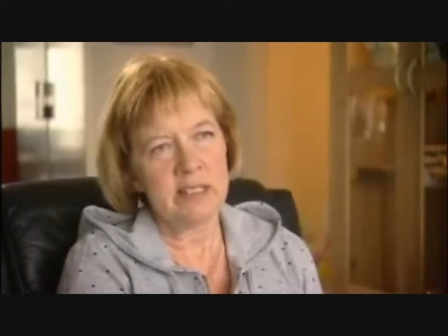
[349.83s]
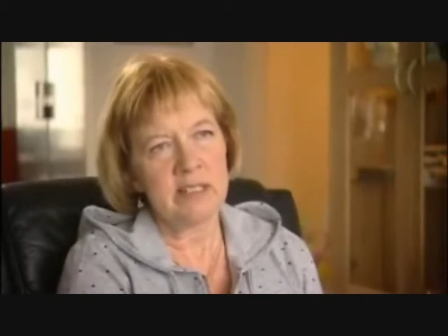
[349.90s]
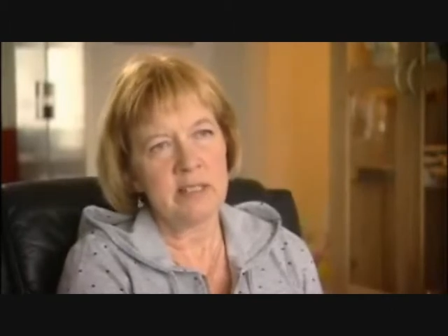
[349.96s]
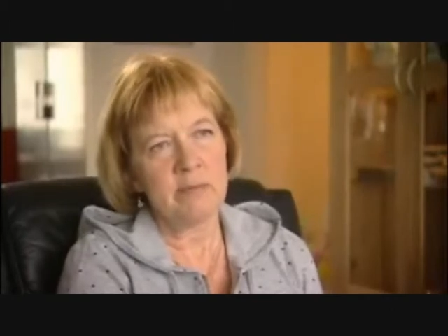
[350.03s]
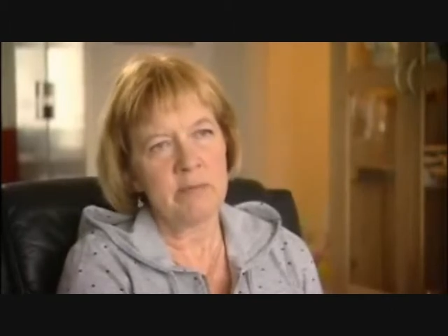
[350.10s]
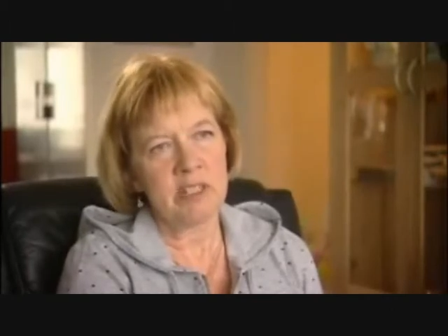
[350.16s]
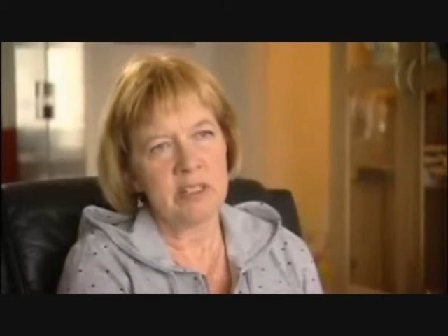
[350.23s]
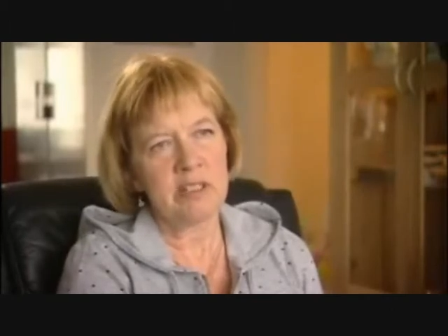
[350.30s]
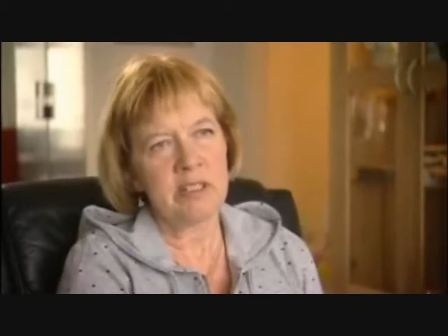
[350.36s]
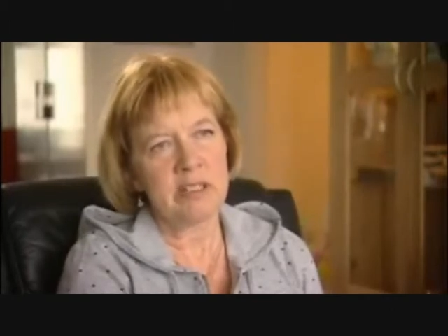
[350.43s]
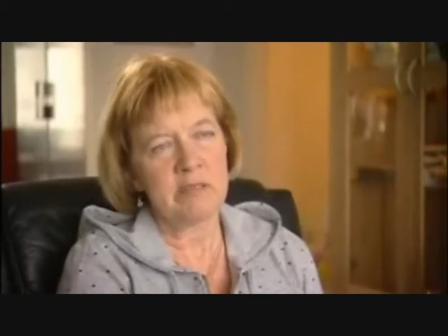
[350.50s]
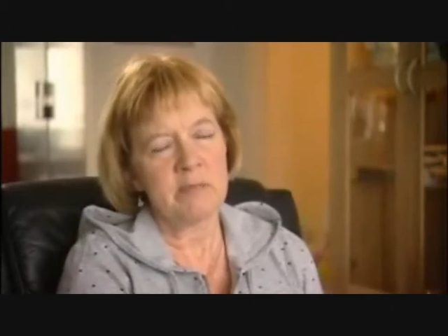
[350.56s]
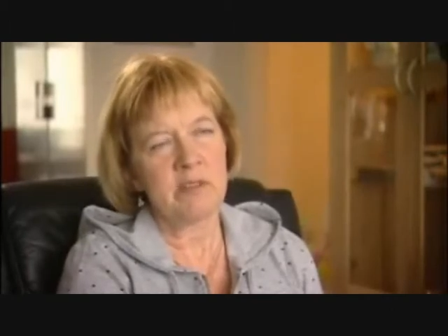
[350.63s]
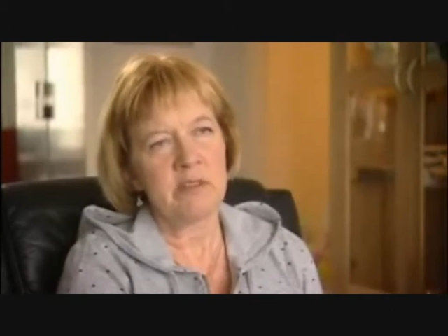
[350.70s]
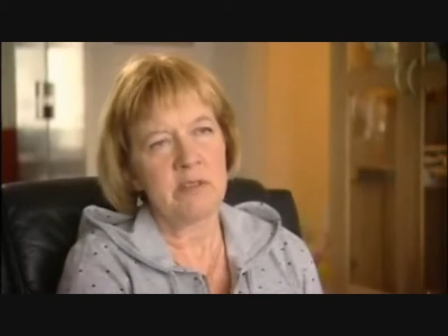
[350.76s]
It's a blood
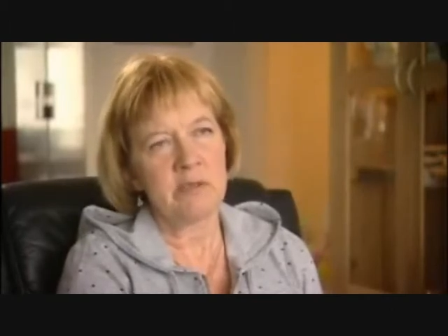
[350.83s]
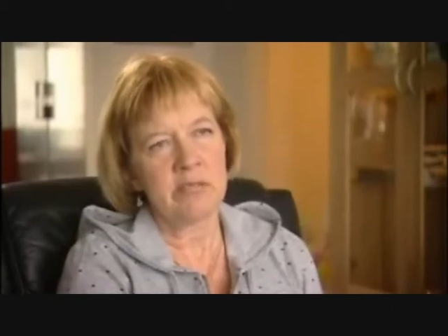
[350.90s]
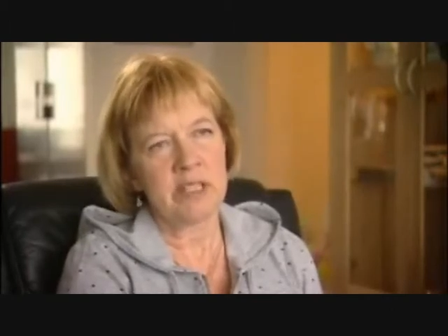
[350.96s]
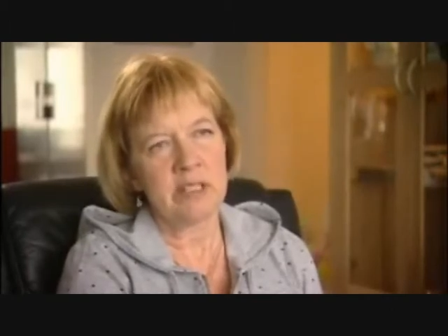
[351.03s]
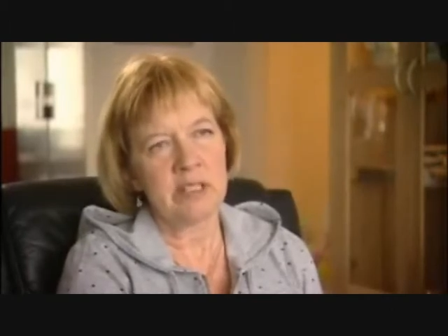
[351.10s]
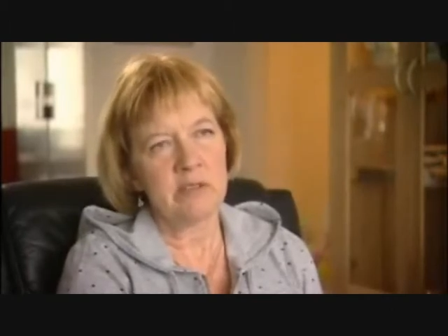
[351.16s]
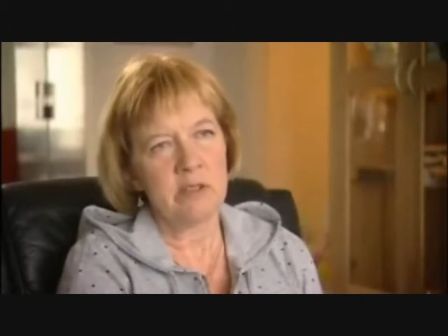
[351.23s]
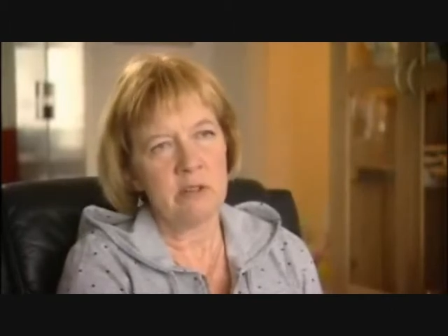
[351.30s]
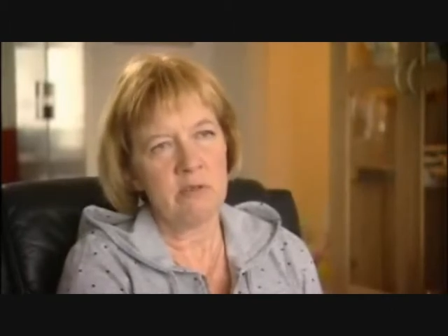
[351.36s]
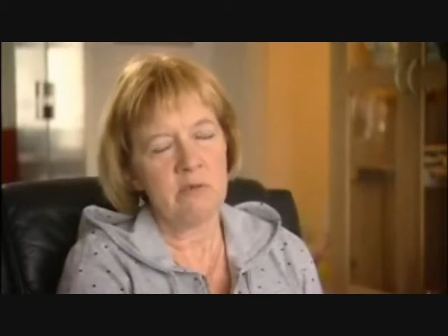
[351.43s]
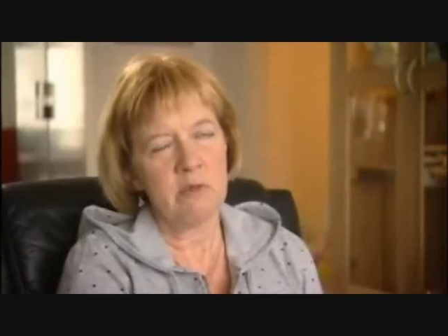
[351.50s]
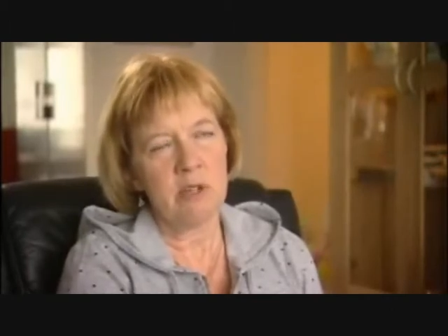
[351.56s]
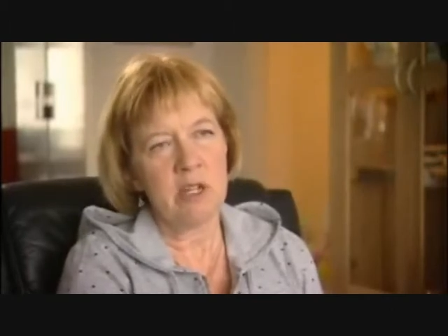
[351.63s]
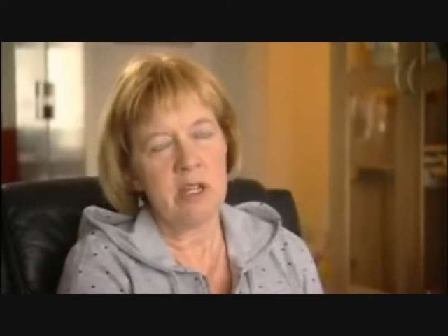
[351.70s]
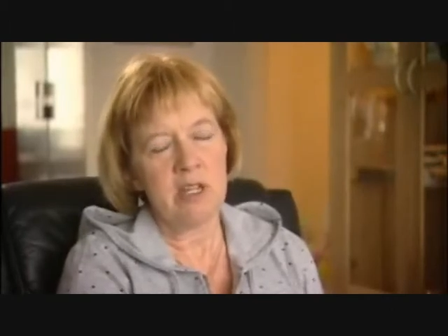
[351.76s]
sample to get to know